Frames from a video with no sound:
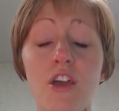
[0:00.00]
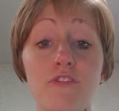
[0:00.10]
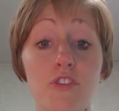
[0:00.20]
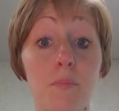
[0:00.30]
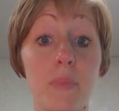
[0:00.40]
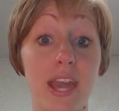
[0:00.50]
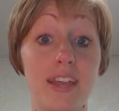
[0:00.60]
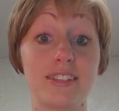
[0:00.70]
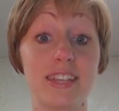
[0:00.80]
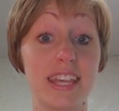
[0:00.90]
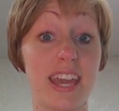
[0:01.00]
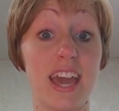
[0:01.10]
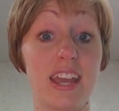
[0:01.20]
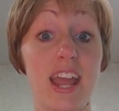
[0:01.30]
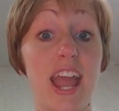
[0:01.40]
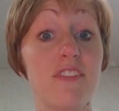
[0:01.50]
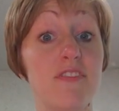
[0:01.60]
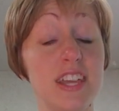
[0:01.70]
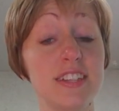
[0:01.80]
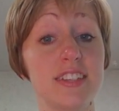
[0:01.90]
for me to get a
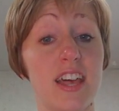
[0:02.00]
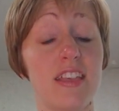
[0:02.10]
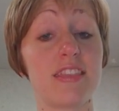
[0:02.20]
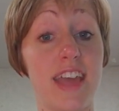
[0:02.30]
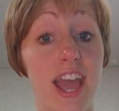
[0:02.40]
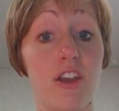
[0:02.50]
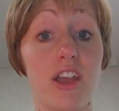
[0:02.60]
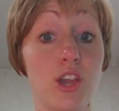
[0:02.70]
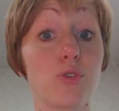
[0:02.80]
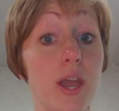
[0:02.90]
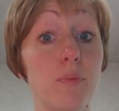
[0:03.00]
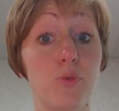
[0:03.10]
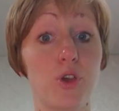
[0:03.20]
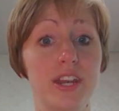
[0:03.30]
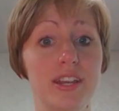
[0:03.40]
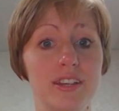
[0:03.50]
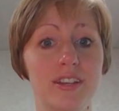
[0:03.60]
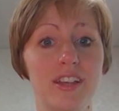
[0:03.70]
visa there in Great Britain.